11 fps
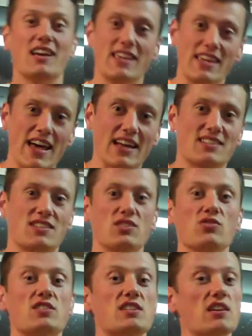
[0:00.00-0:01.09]
Yes.
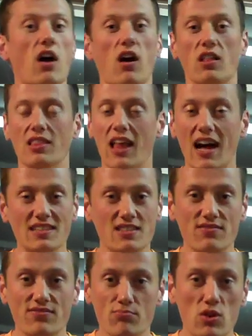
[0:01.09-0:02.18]
You'll see lots
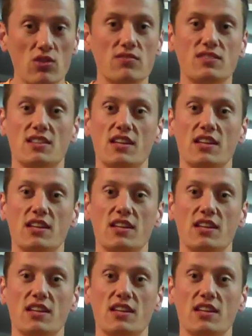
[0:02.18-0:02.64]
of moves